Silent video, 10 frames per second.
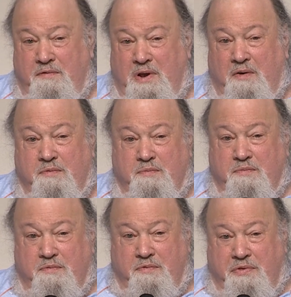you know,
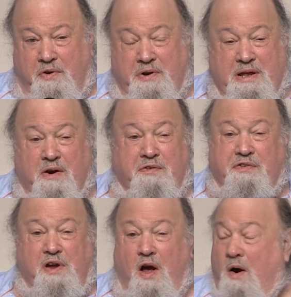30
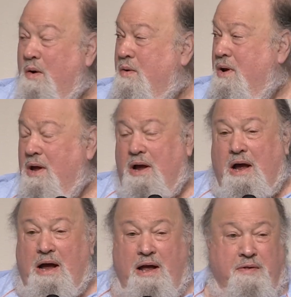years ago,
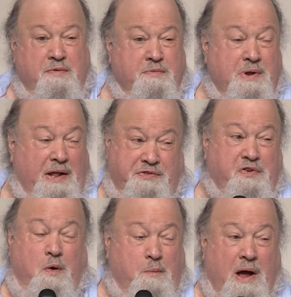not
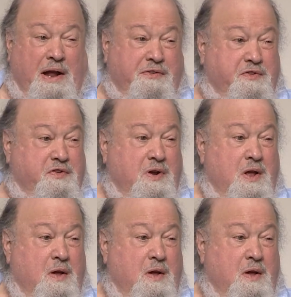so much.